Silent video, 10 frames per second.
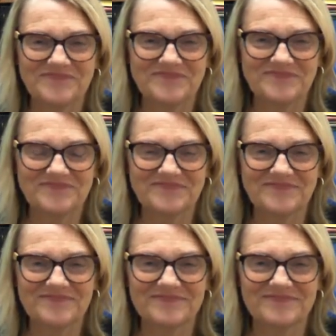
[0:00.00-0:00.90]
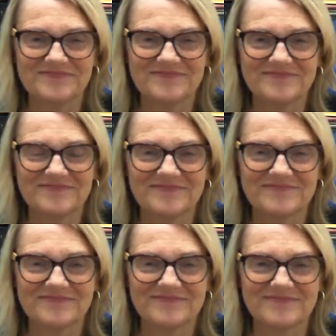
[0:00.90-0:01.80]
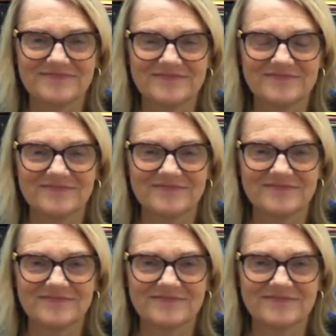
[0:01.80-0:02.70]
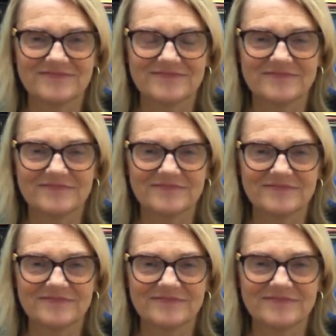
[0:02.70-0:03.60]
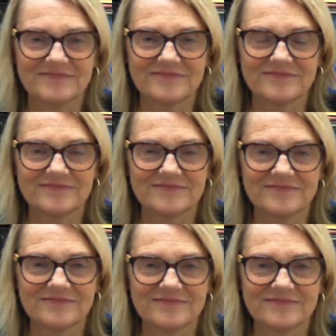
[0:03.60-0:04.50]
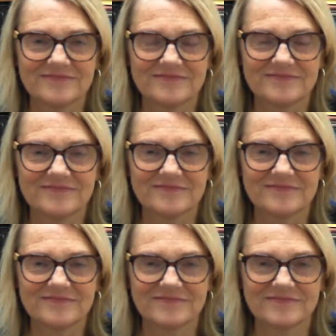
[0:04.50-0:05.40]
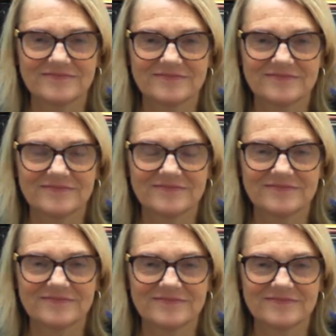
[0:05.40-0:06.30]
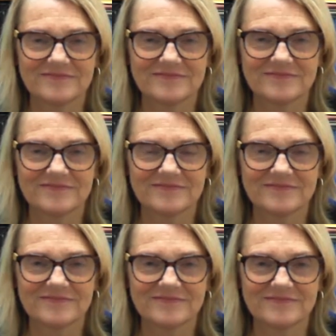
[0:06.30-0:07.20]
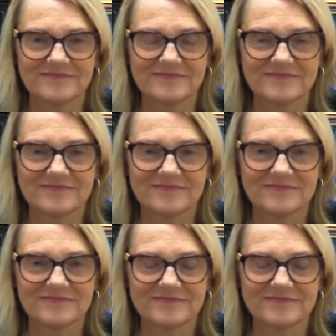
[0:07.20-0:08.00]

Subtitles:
(not speaking)